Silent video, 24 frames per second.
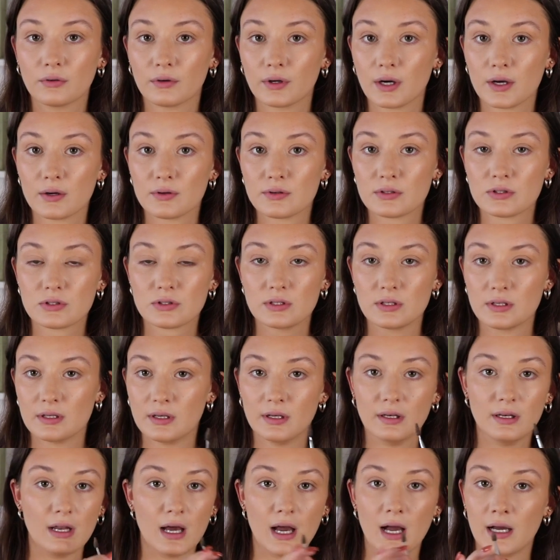gross,
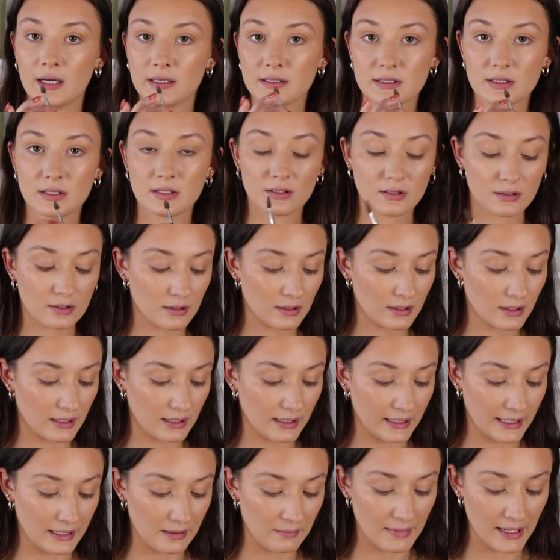not
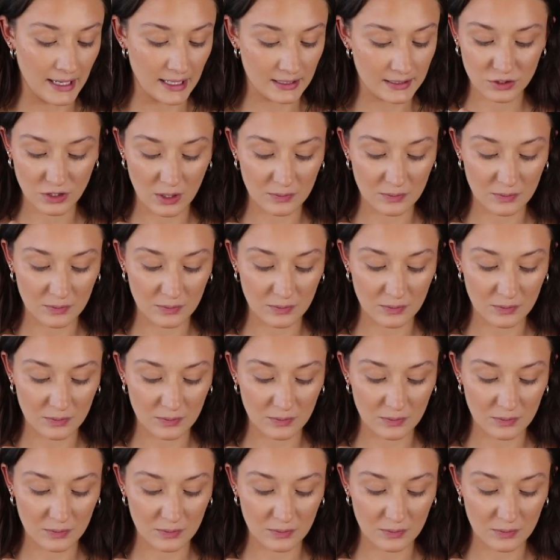clean mess.